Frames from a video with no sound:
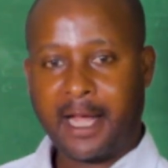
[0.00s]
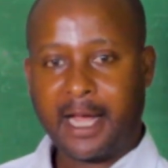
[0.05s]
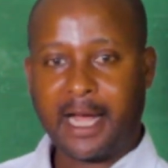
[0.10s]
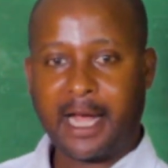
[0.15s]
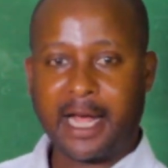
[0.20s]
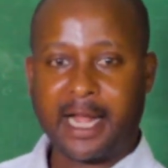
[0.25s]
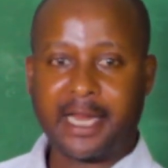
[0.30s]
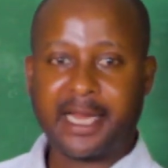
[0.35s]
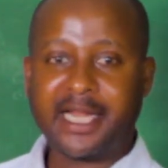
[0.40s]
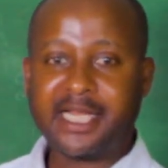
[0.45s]

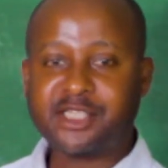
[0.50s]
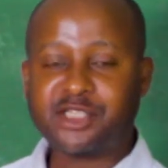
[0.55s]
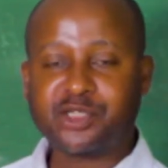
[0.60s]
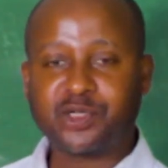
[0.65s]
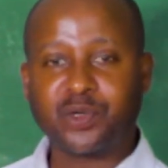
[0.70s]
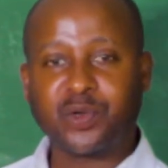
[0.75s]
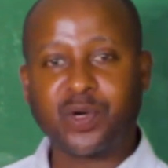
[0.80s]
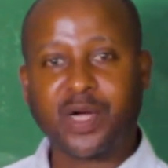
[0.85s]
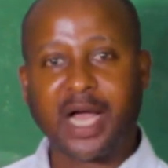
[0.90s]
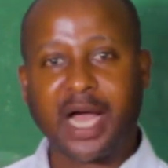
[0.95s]
Uh, let's
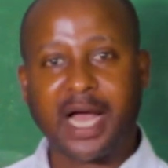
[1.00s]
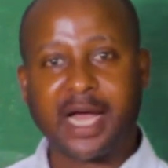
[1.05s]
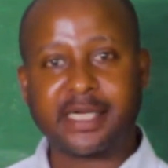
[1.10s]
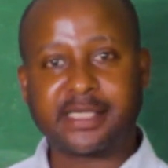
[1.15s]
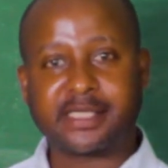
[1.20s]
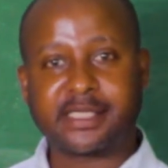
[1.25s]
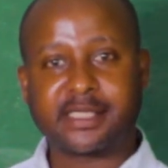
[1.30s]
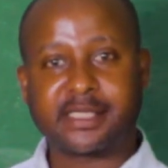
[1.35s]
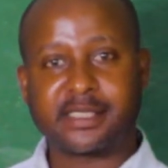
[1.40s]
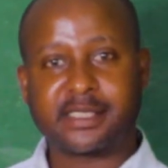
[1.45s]
look
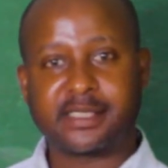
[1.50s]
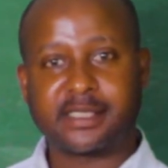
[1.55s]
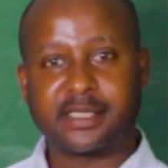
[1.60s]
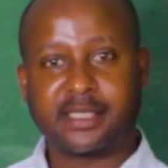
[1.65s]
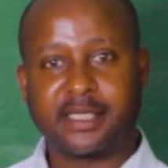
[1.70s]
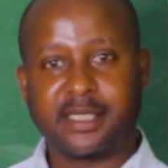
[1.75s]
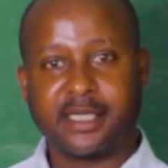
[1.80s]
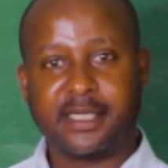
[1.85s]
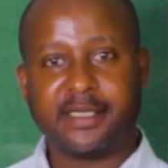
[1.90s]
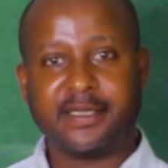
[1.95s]
at
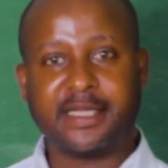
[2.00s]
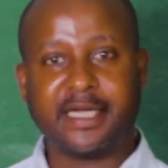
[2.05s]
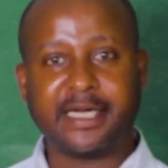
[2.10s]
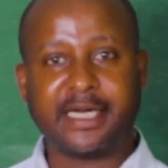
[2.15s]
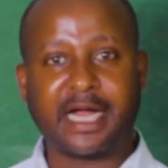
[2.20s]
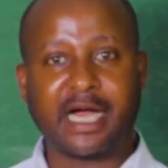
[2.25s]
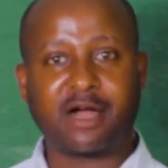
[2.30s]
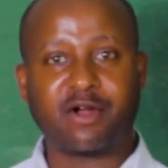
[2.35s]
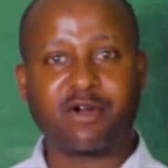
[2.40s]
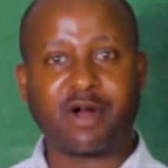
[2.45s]
the
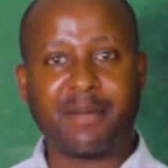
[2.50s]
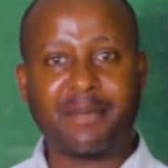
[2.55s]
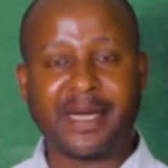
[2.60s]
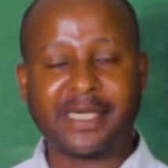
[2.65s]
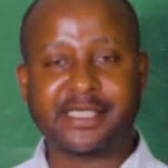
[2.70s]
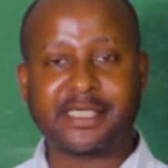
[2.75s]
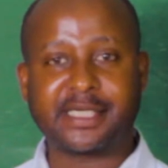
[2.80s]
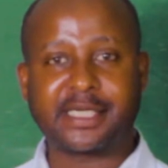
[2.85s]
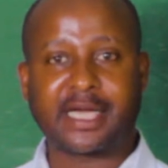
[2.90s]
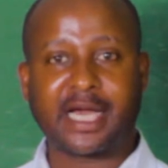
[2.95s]

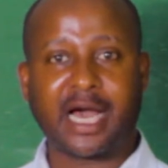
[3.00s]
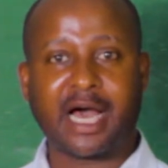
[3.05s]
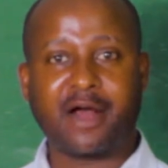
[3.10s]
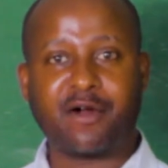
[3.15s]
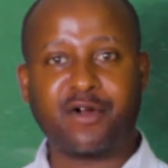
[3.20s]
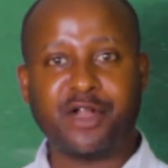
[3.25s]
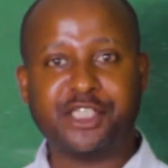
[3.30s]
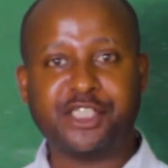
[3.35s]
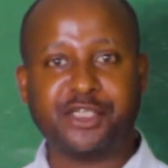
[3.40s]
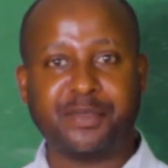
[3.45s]
diagrammatic
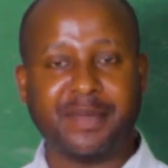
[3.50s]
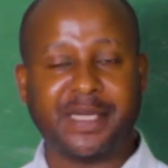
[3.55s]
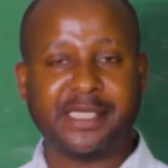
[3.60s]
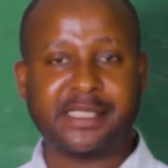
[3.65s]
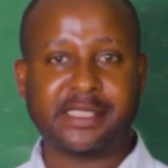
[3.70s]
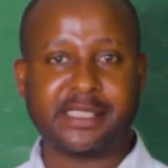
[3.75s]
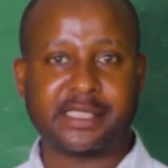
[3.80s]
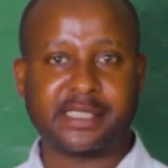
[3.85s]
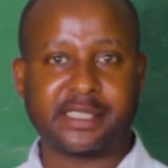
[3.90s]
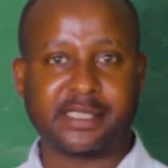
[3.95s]

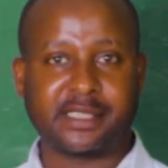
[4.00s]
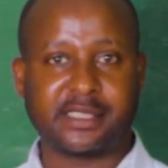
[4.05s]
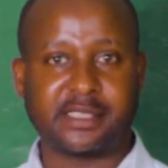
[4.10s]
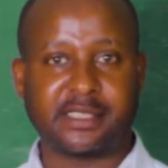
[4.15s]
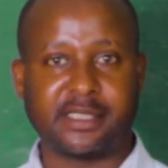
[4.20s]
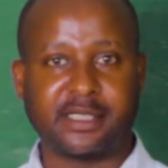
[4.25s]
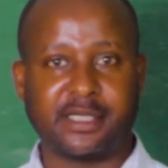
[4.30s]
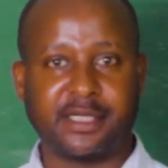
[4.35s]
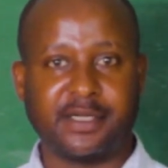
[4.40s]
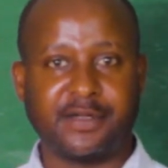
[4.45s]
arrangement
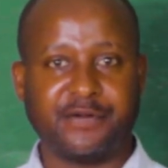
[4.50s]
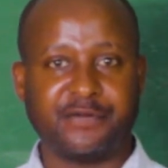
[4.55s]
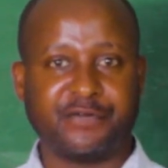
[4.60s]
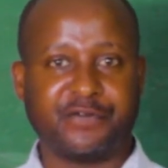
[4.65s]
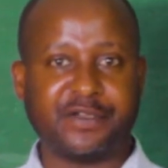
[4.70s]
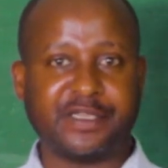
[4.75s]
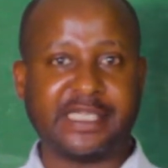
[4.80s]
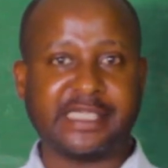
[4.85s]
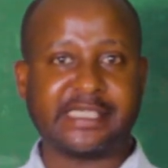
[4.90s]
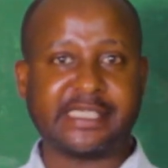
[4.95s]

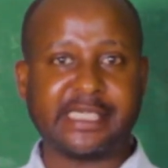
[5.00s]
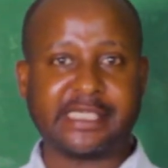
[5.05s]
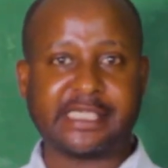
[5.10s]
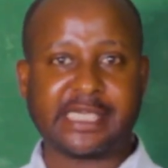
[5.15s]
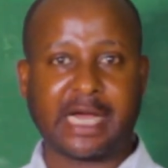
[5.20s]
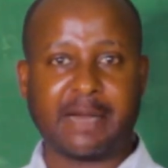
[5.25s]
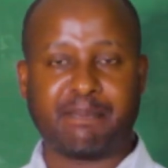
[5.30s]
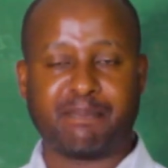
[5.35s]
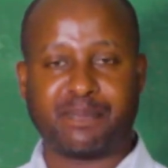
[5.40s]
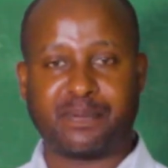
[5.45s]
for the
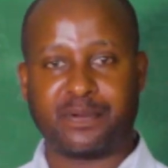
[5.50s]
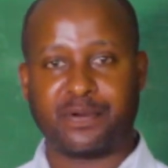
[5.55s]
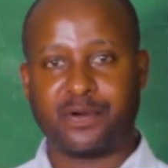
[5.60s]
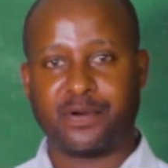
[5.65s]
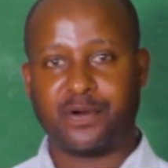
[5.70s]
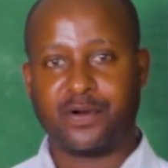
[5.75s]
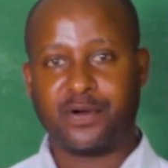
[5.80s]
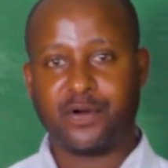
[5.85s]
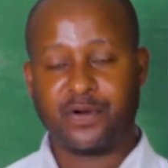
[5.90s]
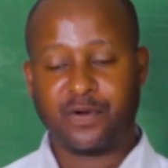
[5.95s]
setup
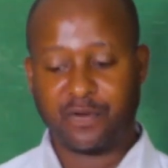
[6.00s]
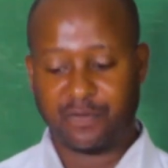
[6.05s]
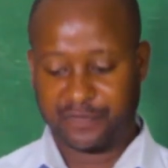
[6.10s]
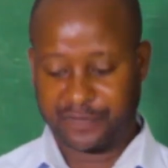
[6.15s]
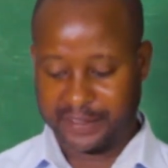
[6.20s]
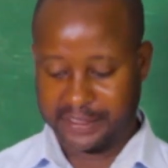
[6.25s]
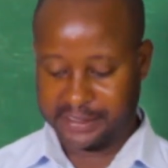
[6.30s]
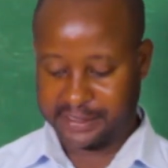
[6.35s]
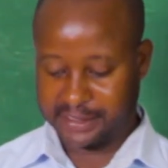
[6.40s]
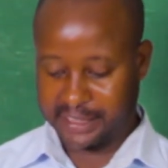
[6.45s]

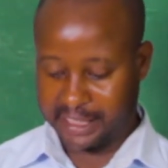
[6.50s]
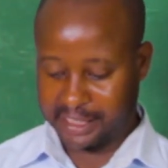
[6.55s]
of this